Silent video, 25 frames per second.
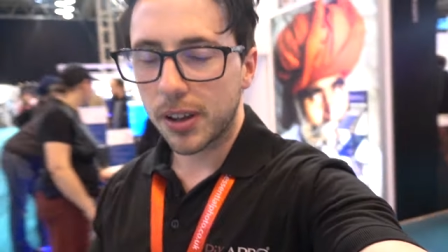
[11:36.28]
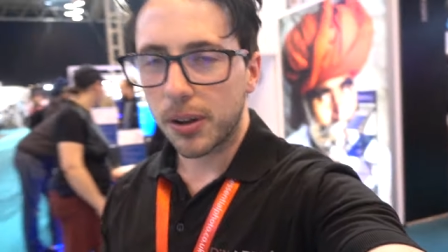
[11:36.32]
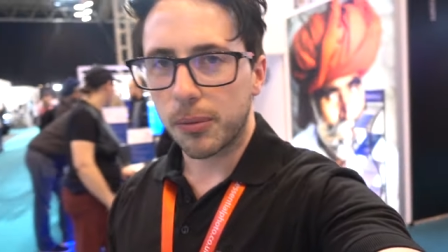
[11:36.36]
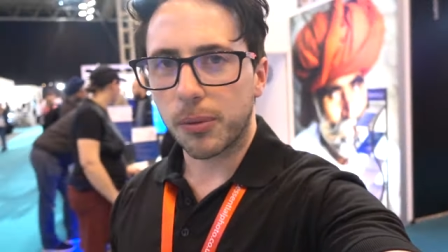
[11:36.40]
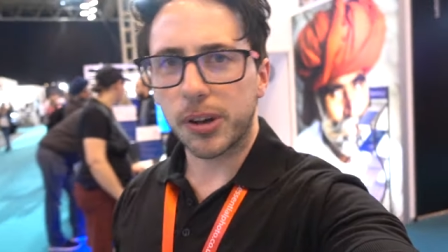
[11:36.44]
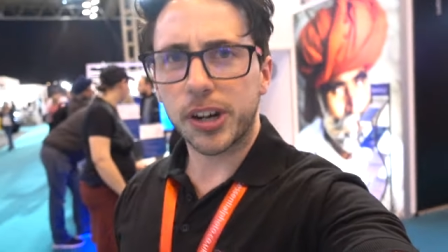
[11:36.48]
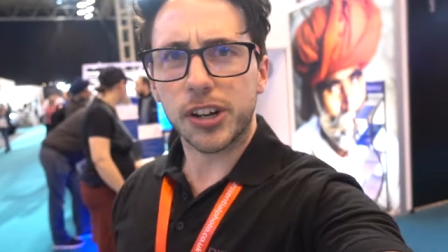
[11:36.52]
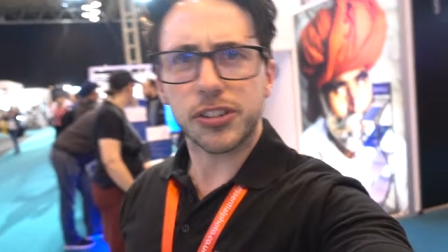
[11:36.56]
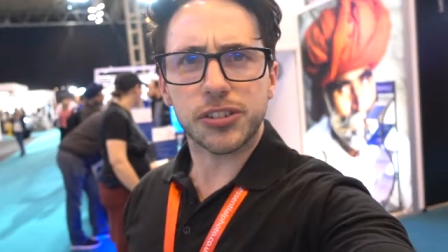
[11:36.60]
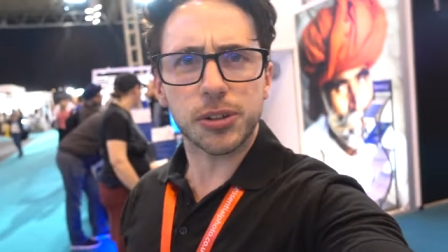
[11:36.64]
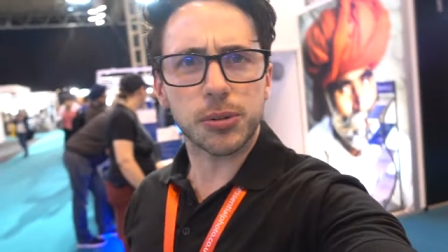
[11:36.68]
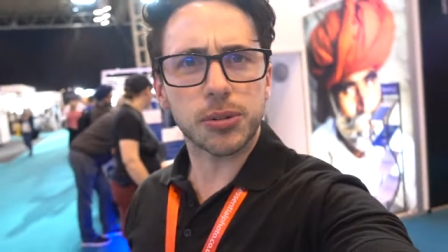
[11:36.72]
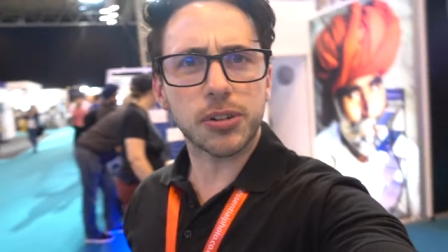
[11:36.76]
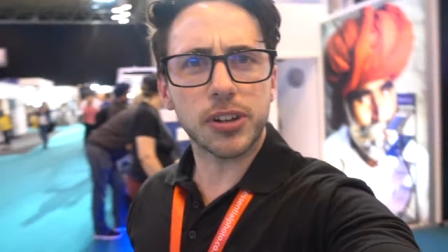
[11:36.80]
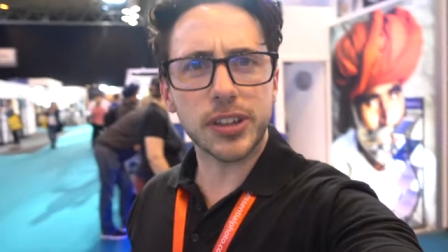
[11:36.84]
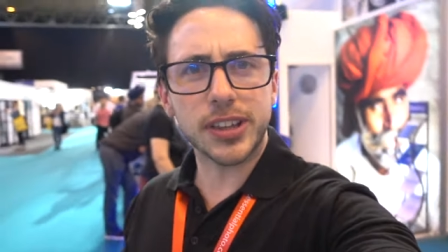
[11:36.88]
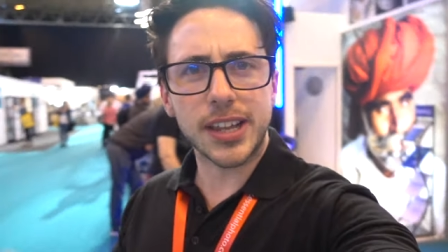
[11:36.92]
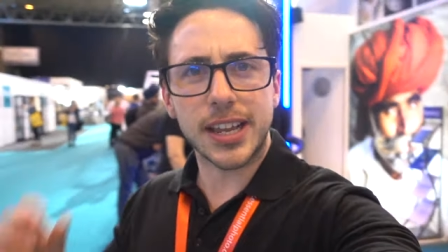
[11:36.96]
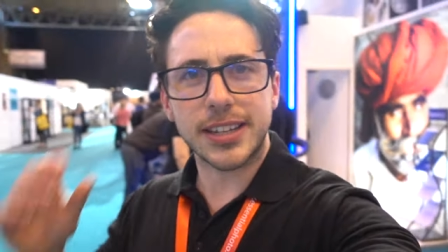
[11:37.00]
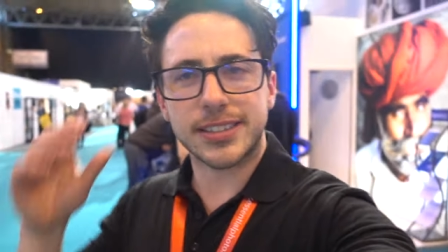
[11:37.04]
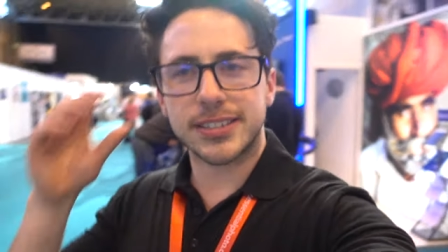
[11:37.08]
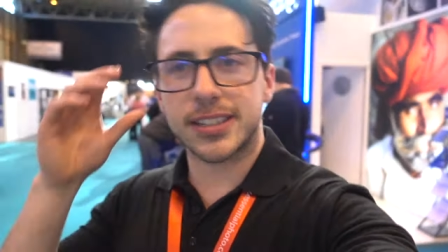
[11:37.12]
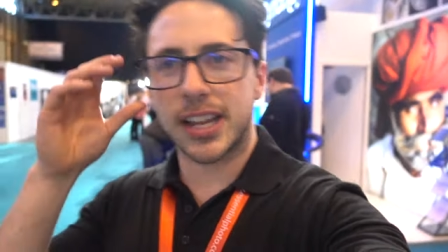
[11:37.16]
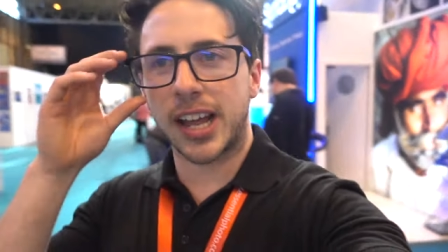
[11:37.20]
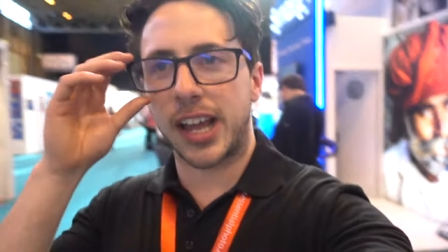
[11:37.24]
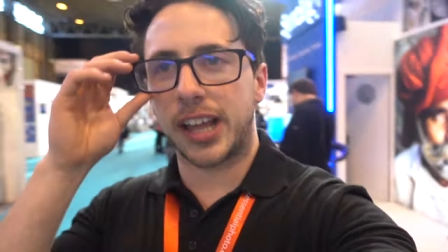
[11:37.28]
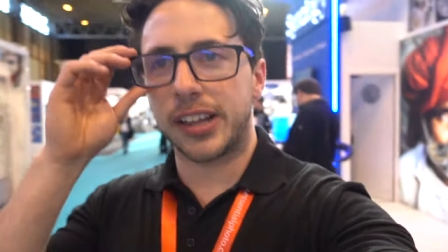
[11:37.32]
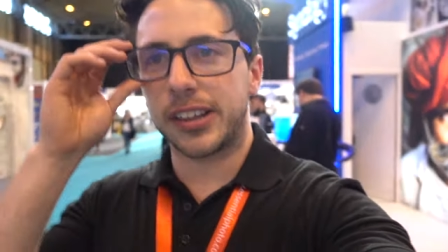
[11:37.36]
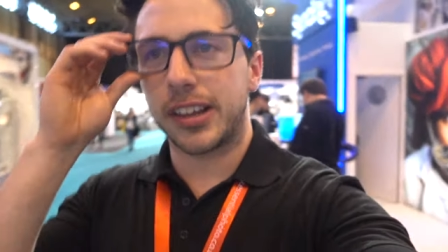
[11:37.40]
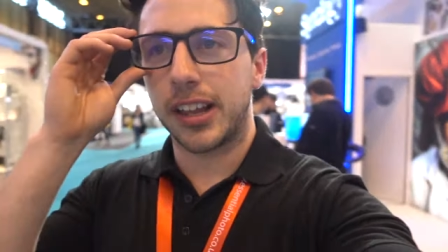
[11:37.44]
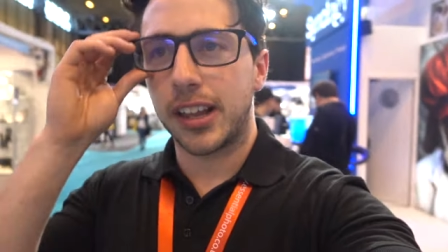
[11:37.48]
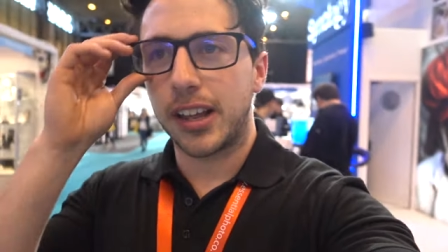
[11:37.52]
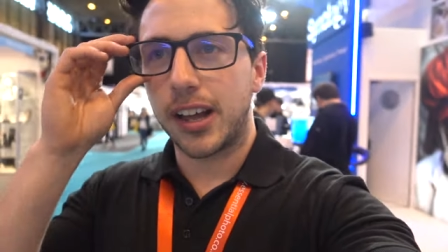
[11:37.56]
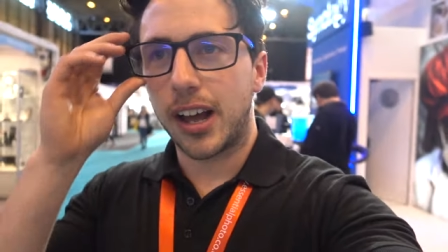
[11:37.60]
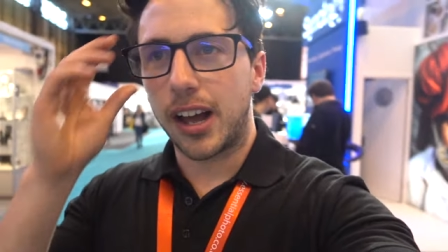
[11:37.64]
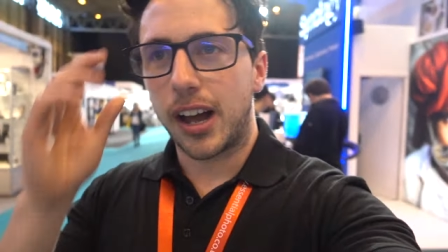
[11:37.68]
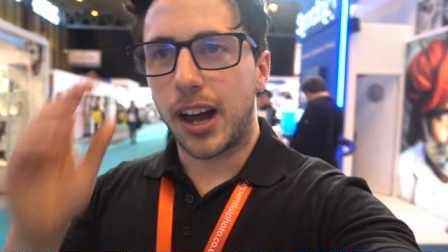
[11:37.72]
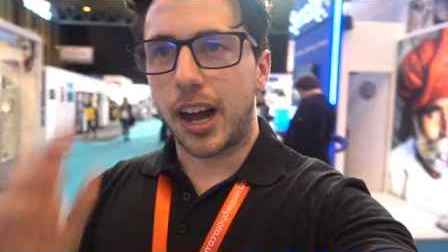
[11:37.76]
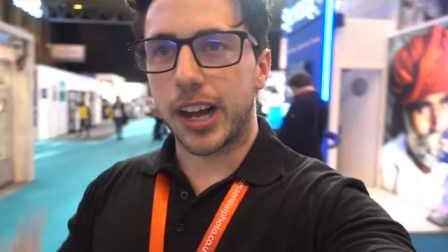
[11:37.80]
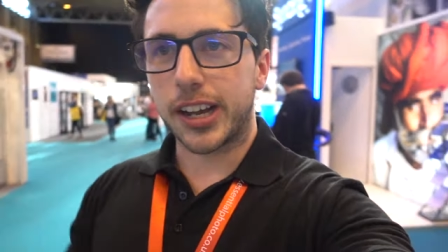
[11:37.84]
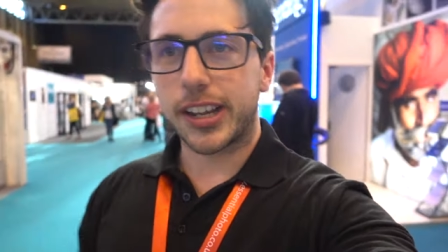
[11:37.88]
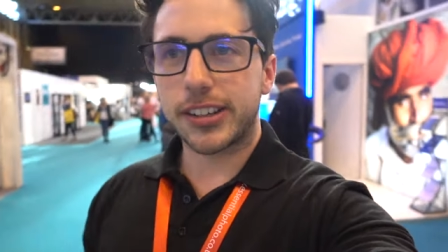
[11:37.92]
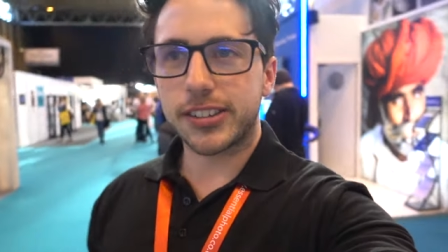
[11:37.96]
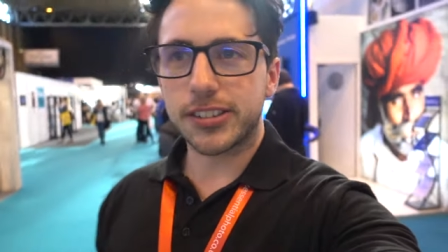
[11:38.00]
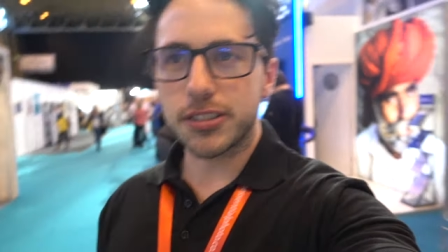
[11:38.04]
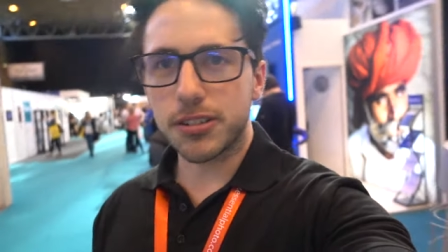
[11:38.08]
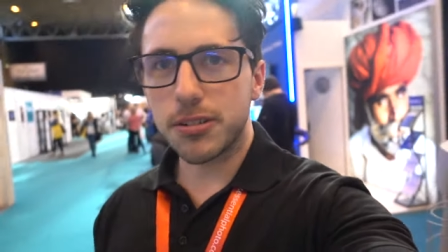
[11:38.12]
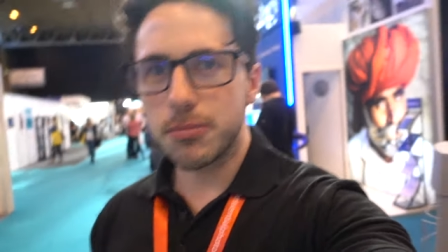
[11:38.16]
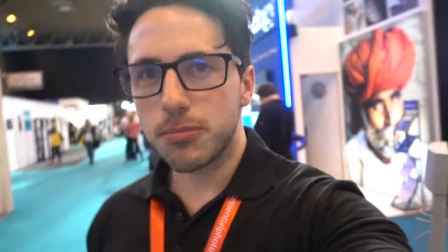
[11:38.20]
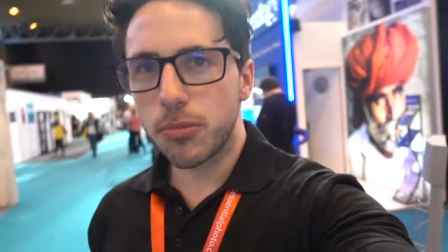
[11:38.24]
When I talk on that stand, I
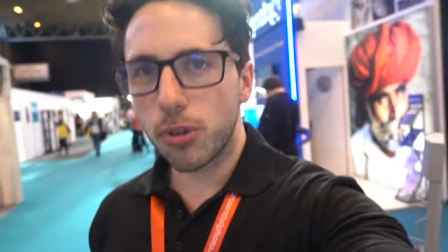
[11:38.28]
guess there are